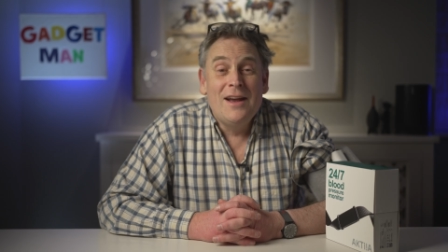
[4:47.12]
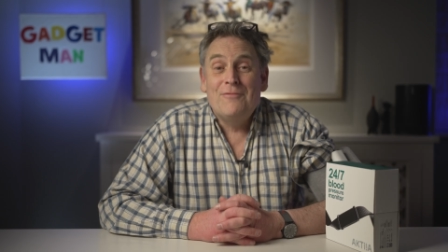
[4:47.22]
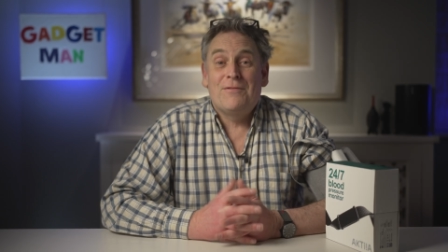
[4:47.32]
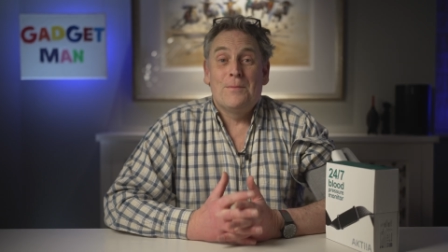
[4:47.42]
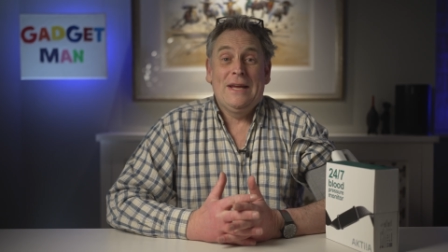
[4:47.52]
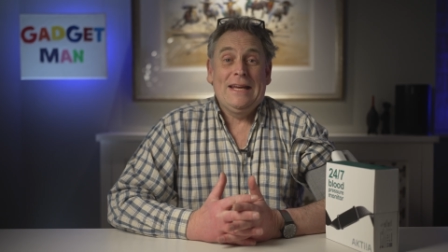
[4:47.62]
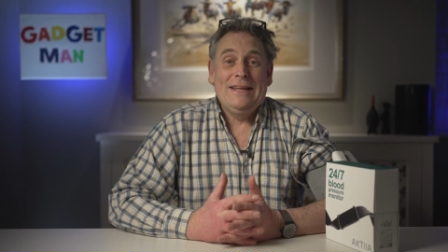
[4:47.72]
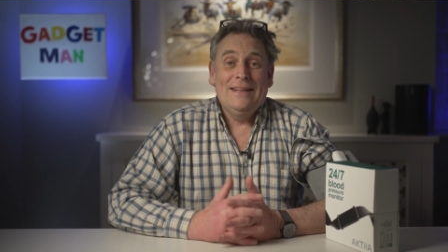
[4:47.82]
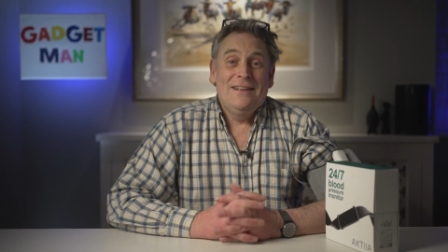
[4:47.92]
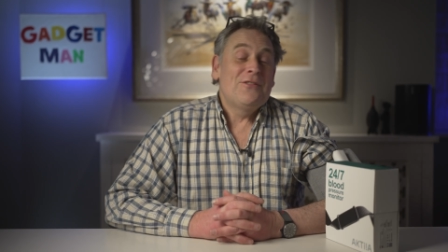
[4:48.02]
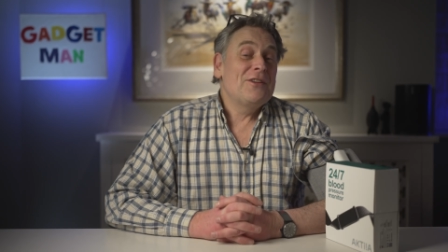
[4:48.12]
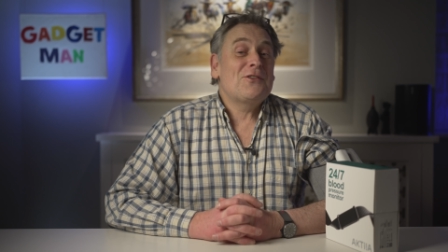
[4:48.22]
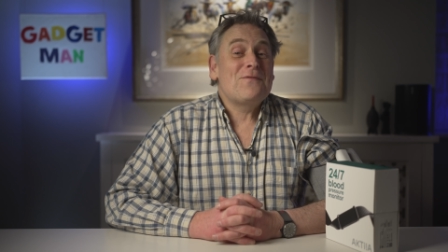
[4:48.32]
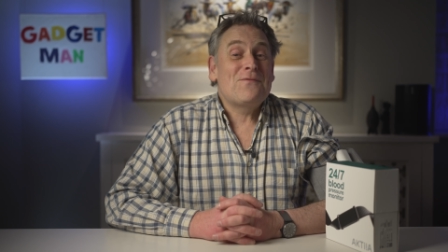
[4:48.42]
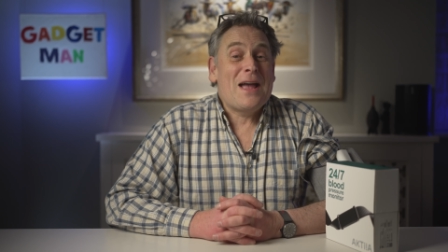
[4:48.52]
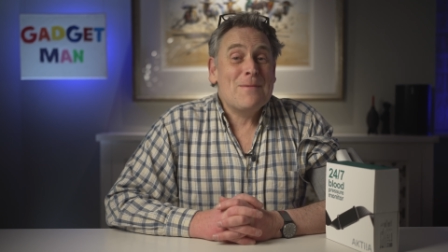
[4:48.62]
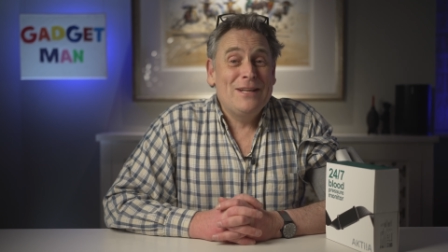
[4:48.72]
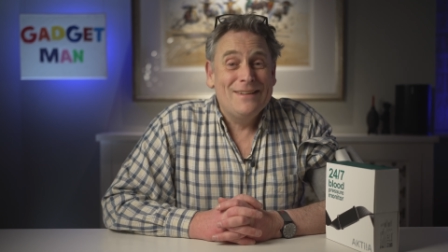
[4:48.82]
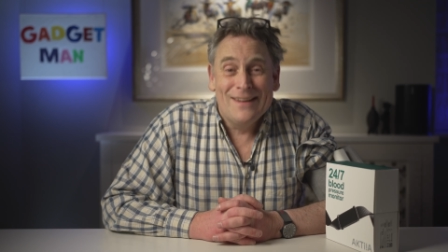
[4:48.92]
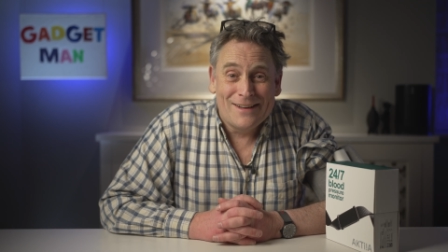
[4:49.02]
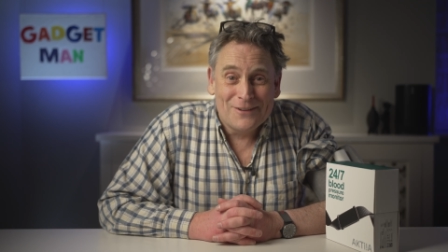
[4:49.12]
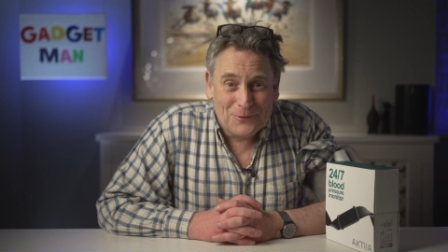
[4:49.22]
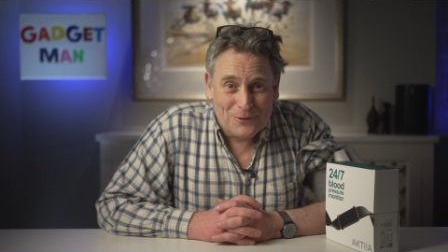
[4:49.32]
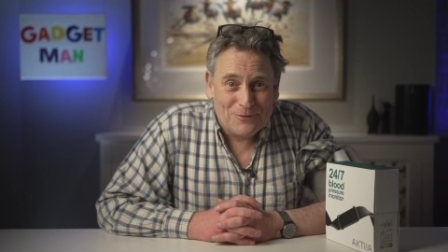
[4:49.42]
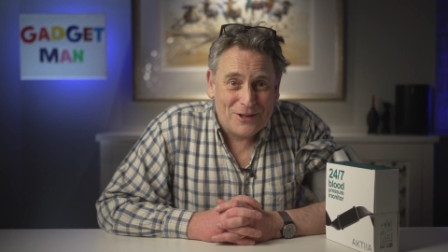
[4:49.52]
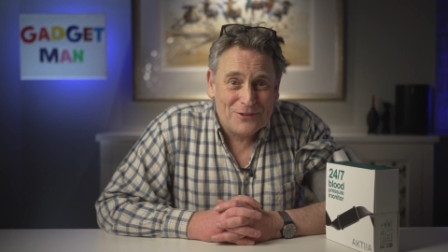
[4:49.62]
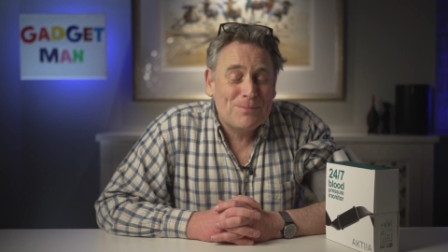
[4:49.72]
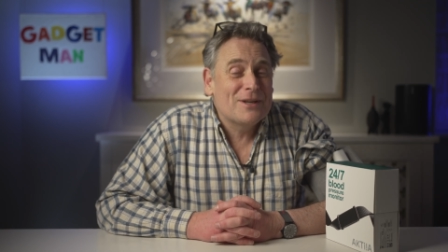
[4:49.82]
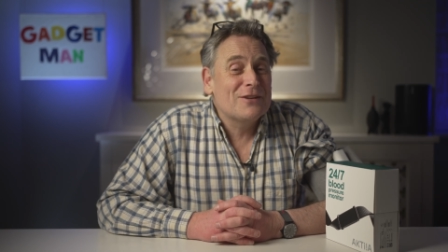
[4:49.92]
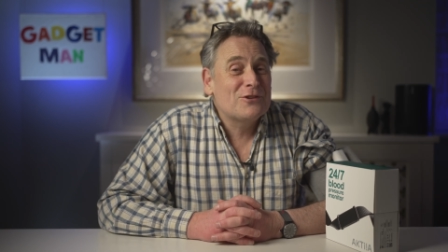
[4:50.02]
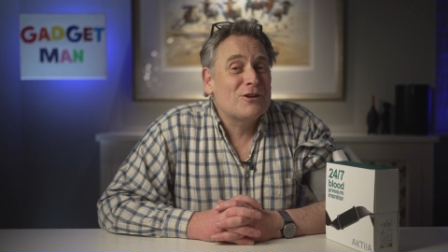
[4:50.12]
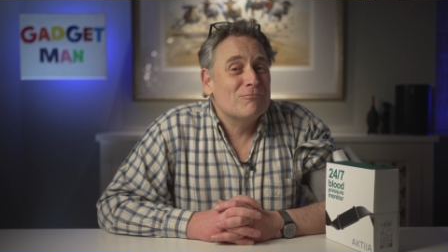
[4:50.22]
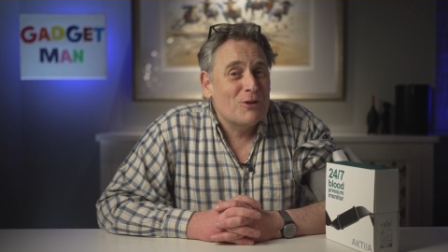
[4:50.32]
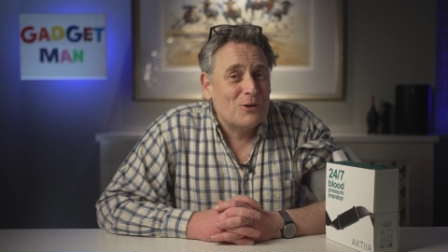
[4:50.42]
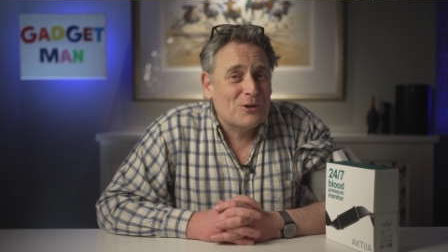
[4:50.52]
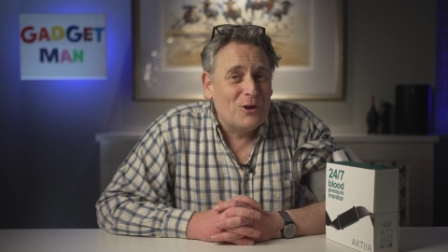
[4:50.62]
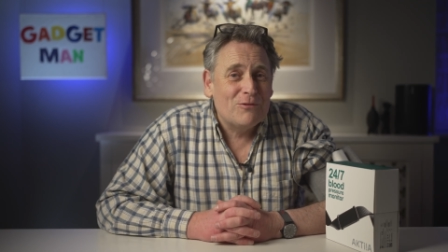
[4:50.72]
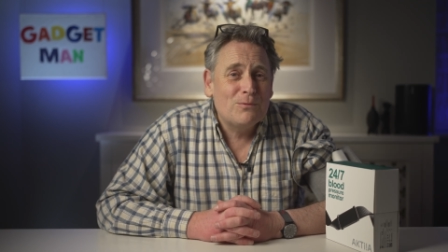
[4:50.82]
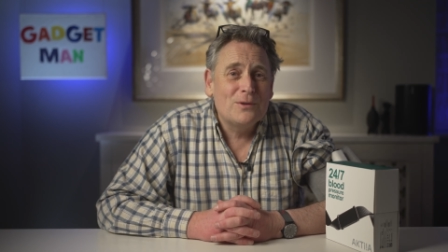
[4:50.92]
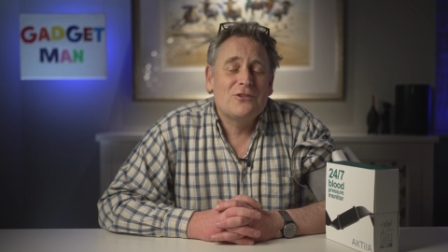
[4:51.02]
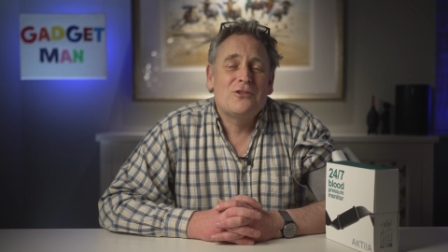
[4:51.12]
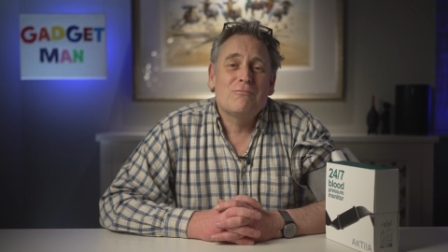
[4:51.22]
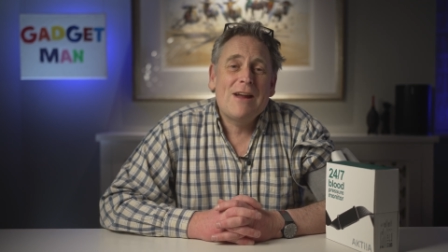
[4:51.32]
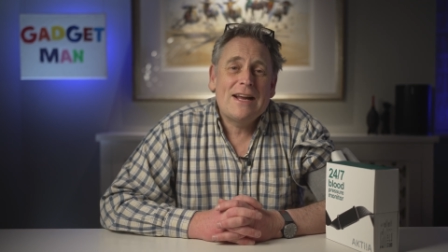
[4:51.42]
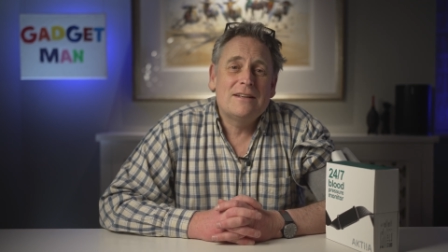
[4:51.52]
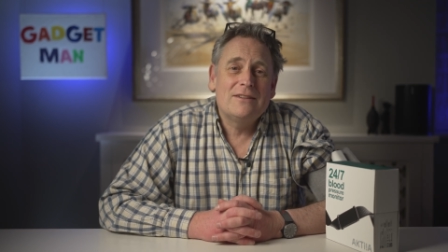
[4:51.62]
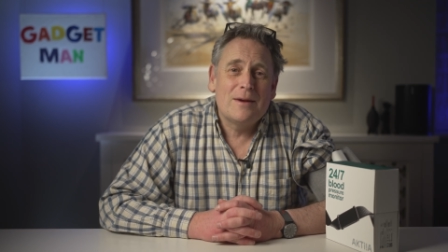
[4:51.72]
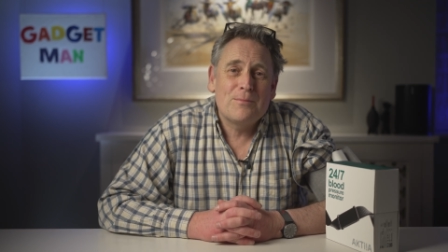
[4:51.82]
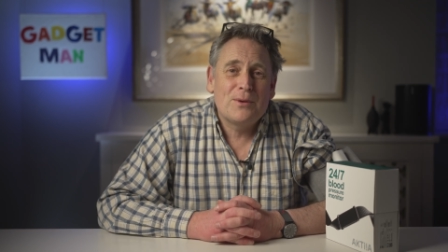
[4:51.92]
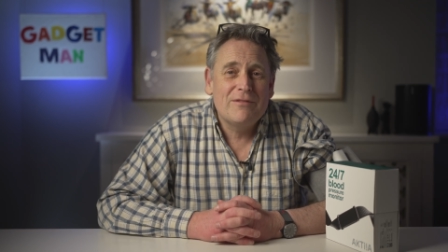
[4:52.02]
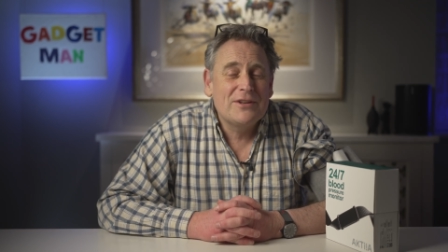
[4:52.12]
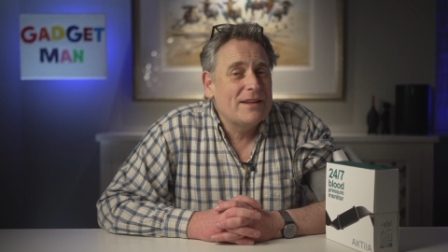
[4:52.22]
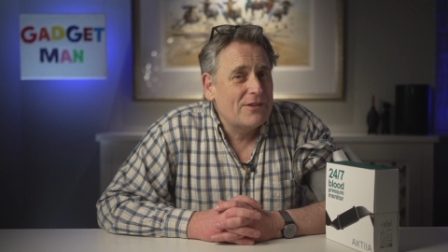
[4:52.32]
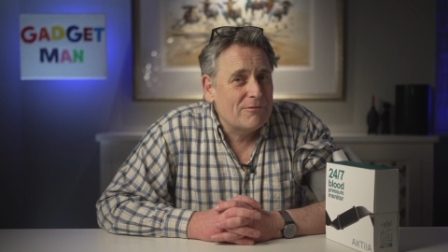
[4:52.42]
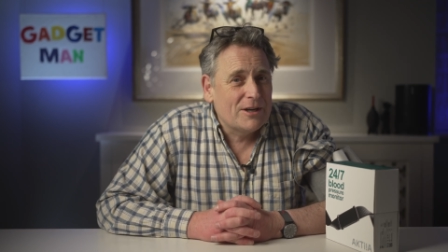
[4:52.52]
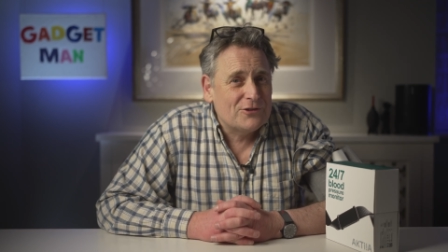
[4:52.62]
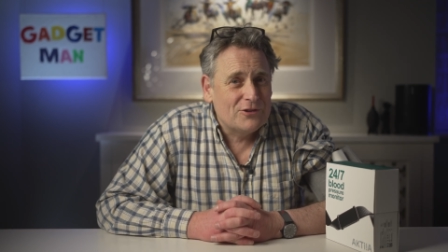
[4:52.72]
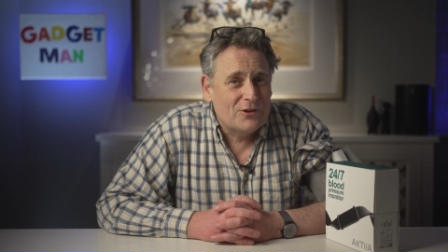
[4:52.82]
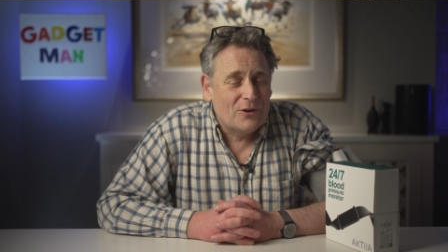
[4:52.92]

And for me, there's a family link in all of this because Korotkov was a direct contemporary of another Russian